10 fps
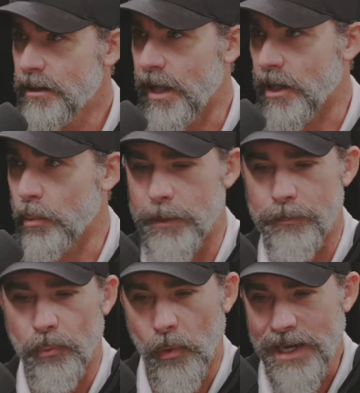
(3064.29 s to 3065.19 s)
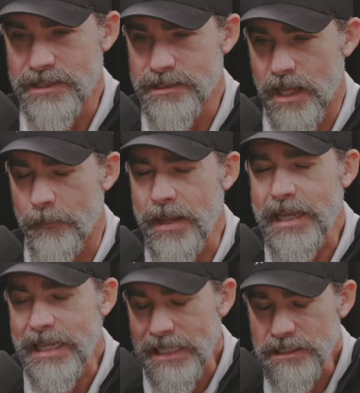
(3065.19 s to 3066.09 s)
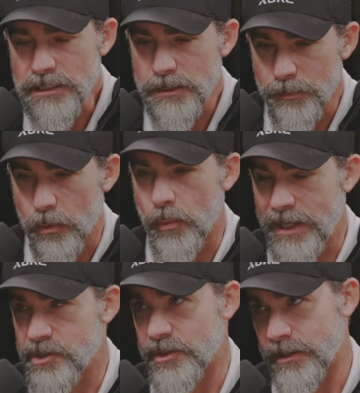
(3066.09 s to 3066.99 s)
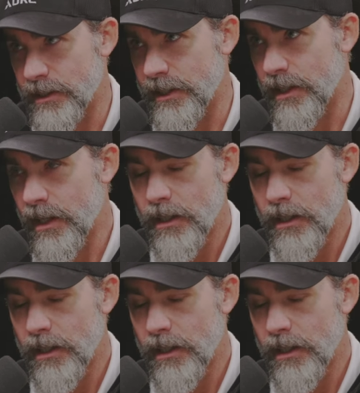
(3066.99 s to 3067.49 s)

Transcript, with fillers: Like we praise them inspirationally.